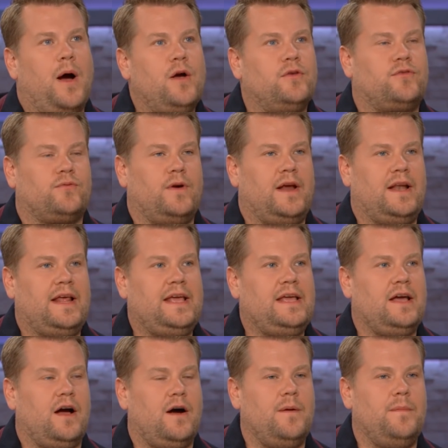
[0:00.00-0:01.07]
both,
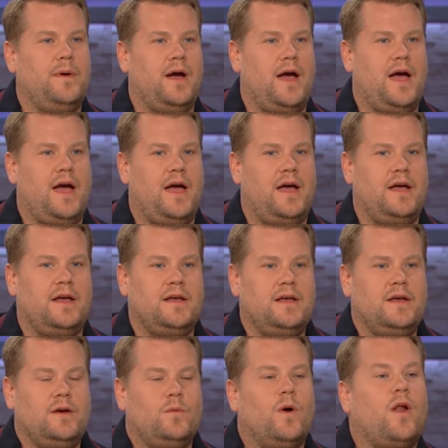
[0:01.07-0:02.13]
really. I'm, uh,
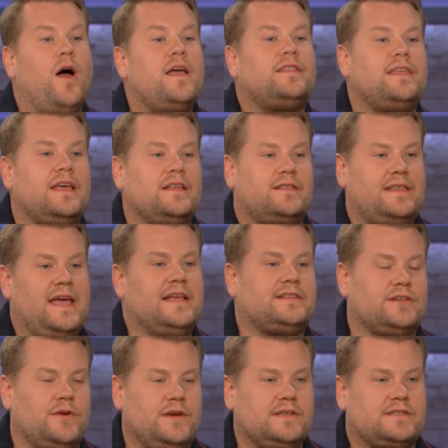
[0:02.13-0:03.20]
well, I think
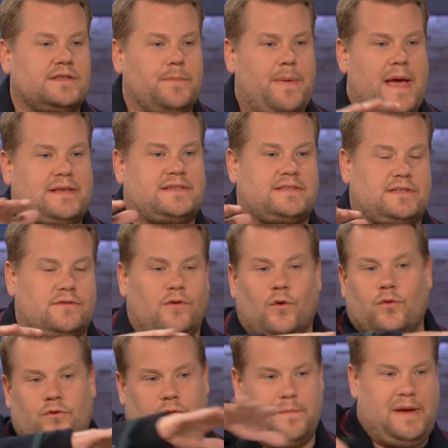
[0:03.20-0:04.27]
theatre is the best of
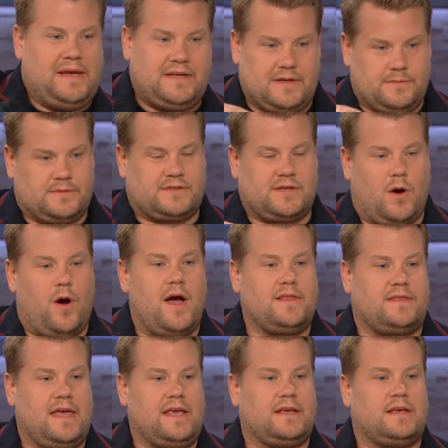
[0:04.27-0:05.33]
all the mediums. So I
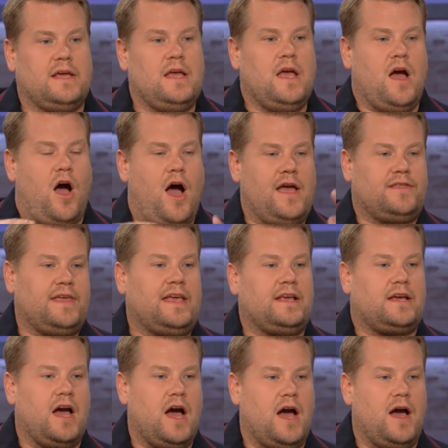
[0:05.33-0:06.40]
think, I
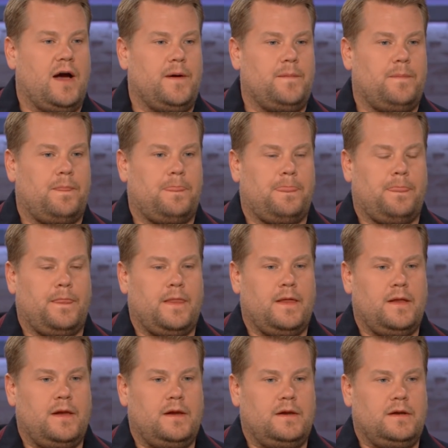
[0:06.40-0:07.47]
think... Uh,
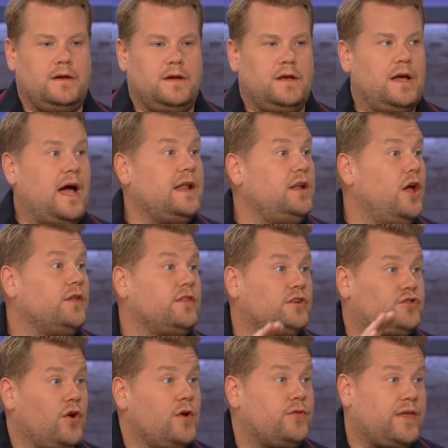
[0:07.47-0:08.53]
and look, the
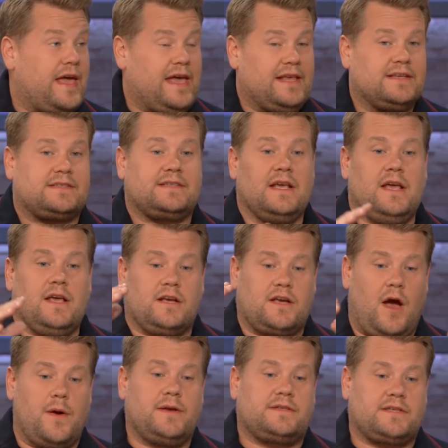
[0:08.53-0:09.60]
truth is,
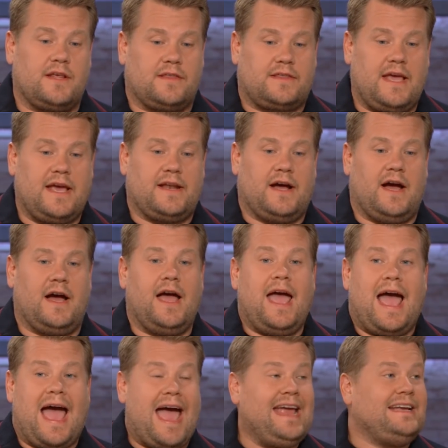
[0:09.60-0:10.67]
going to the theatre,
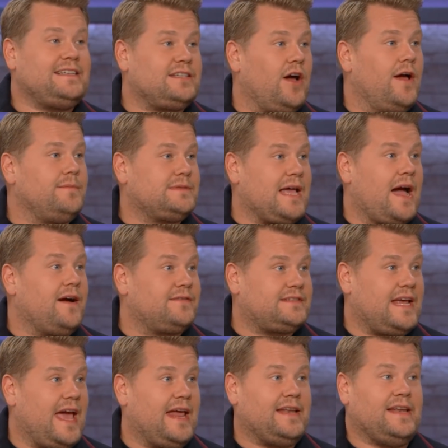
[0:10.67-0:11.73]
eight times out of
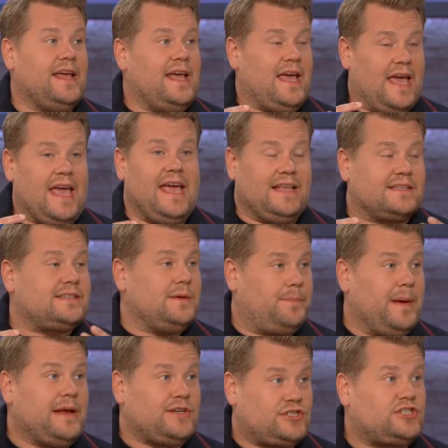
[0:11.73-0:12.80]
ten, it's a
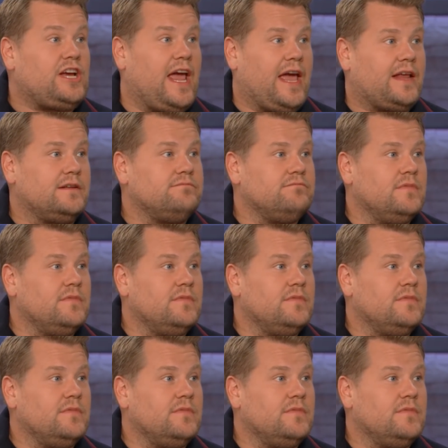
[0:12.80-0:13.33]
bit shit.